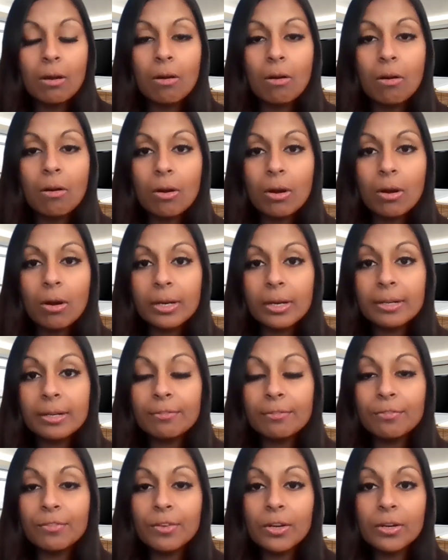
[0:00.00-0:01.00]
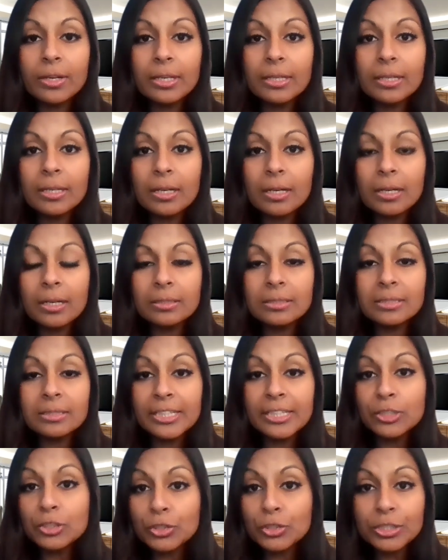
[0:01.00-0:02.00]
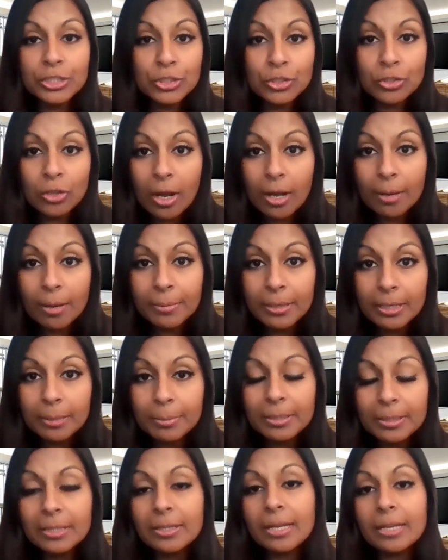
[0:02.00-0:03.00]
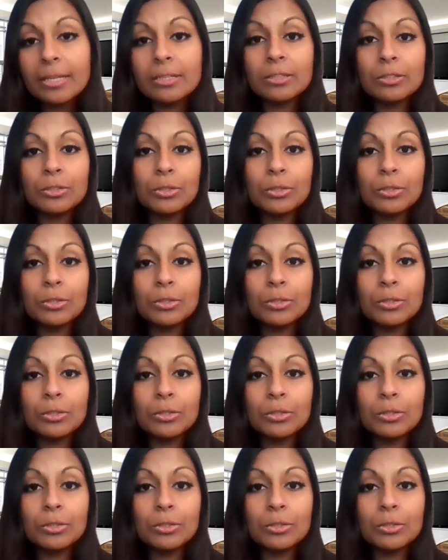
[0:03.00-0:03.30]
are in a very dangerous job, maybe that,